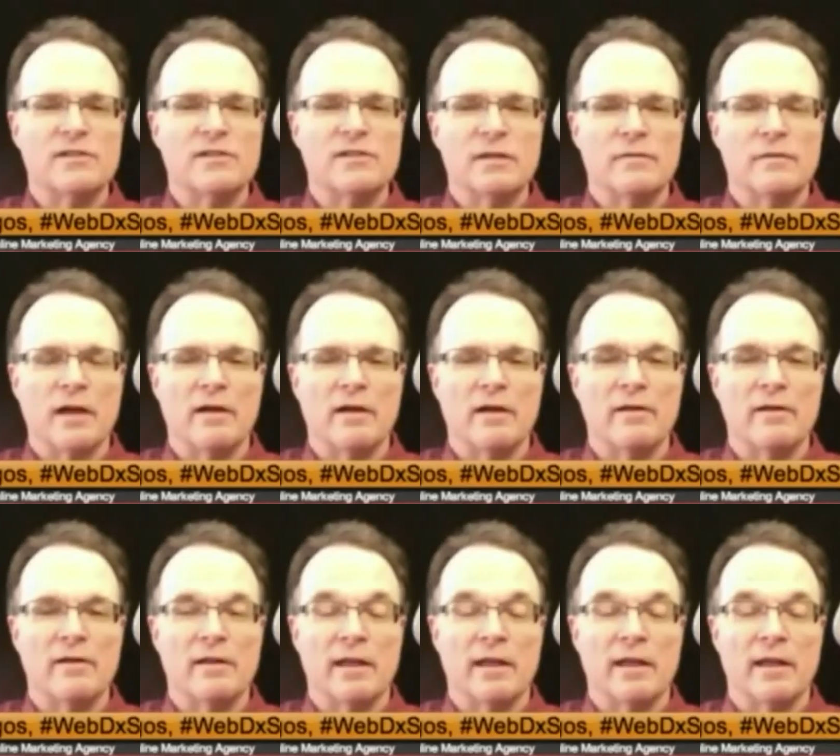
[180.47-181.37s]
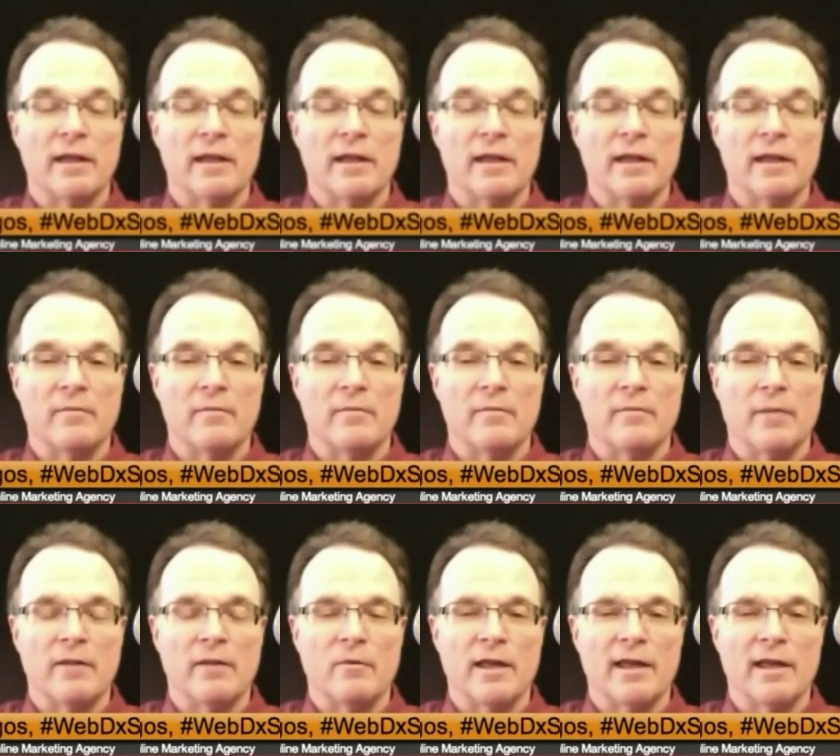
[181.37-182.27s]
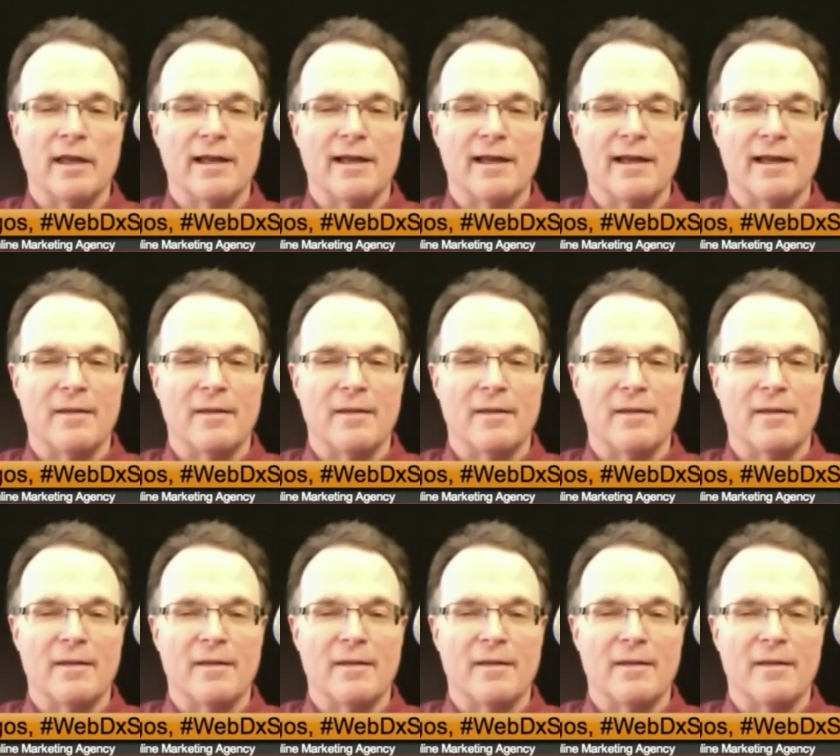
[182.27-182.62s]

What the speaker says: you've done, and by the way,